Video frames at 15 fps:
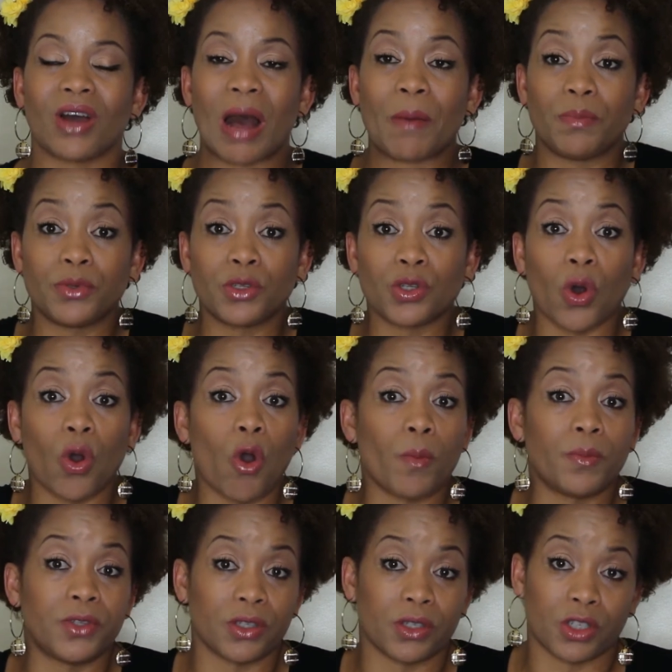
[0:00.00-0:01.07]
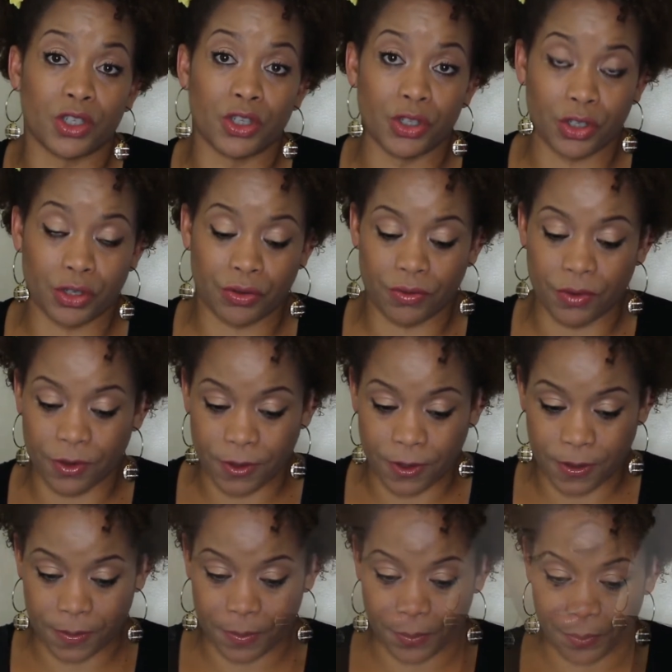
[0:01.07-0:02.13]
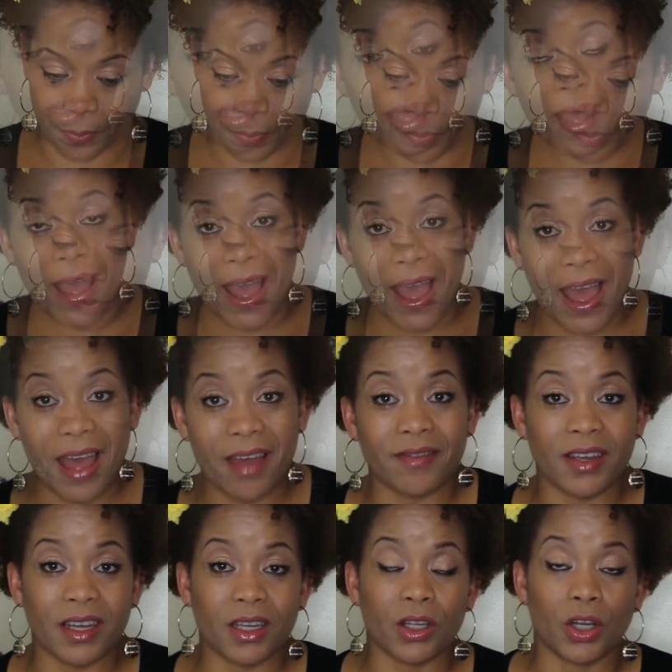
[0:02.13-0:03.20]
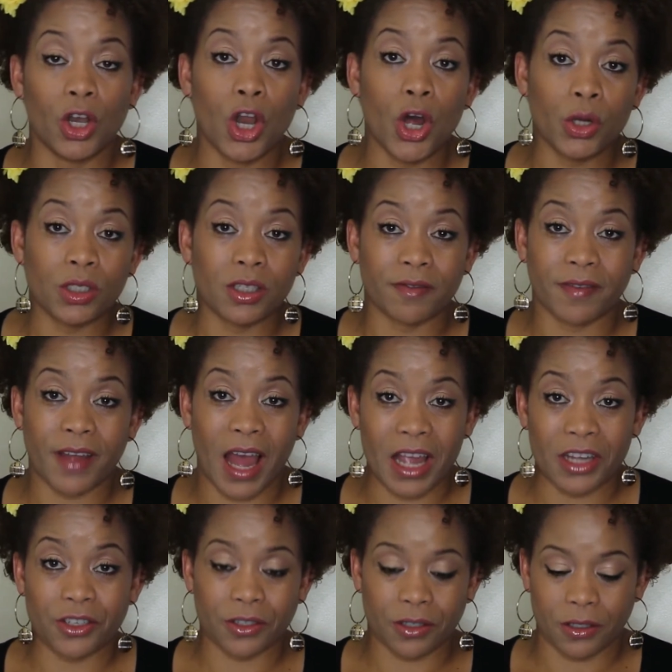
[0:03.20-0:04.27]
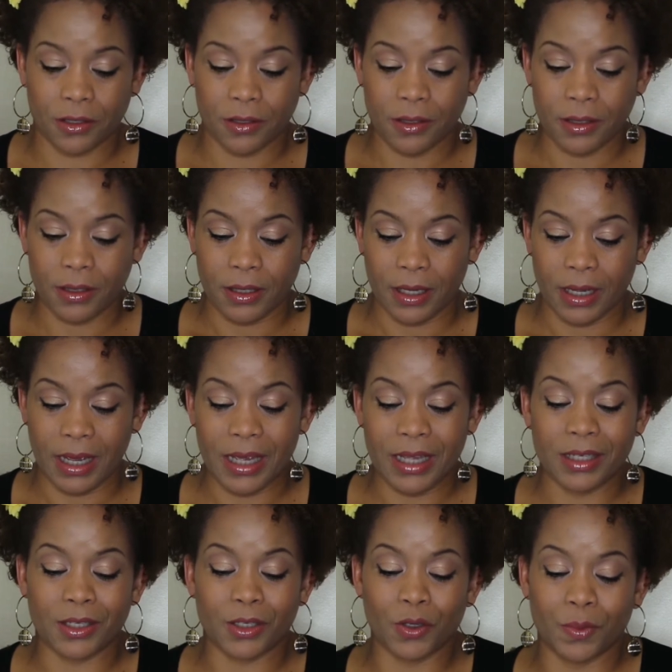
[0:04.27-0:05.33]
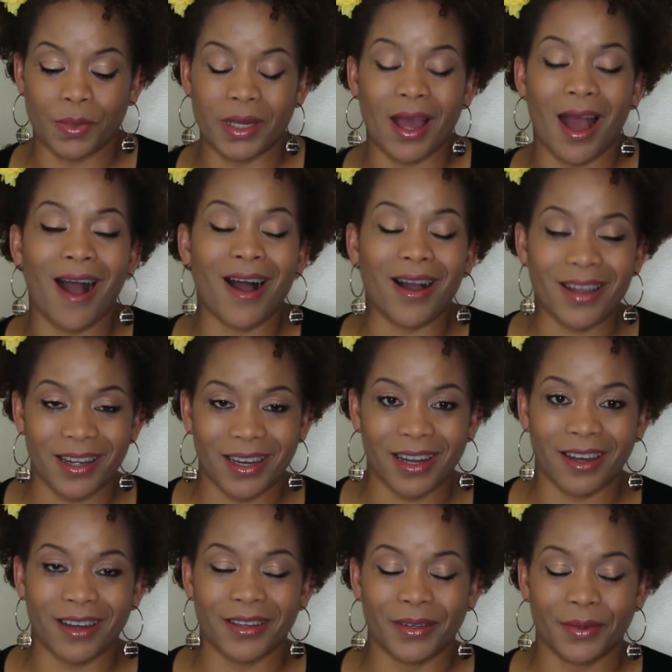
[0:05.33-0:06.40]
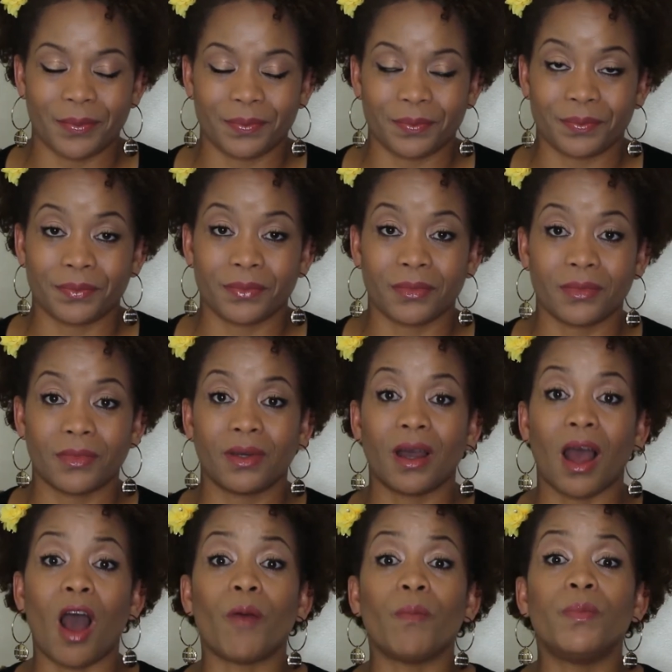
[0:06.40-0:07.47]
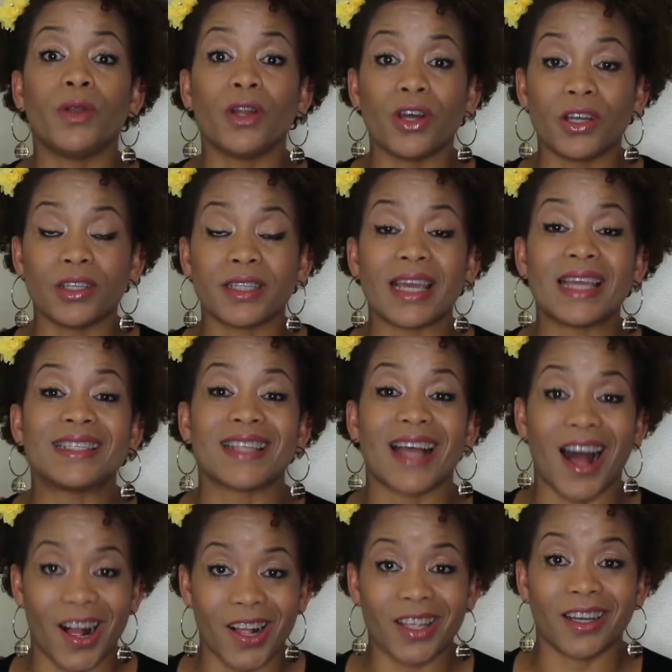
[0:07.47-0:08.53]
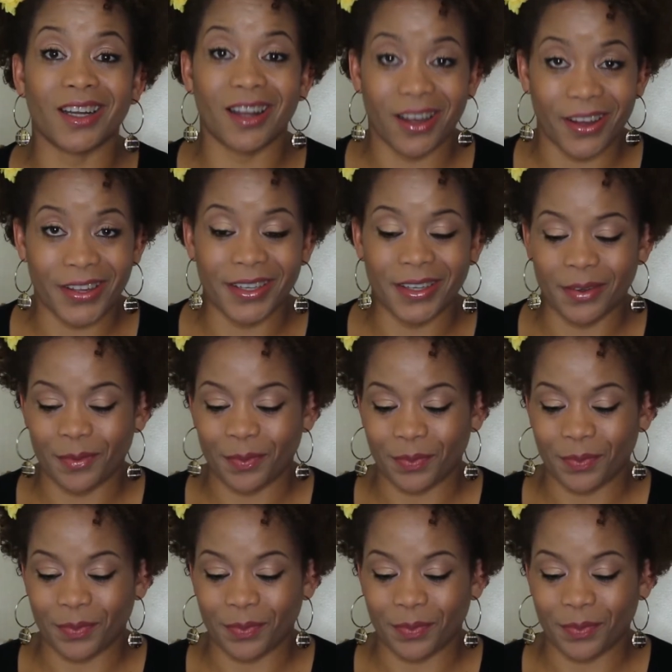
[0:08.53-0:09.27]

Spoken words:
absorb those nutrients. Having loads of hydrogen is to be alkaline. Our blood is alkaline.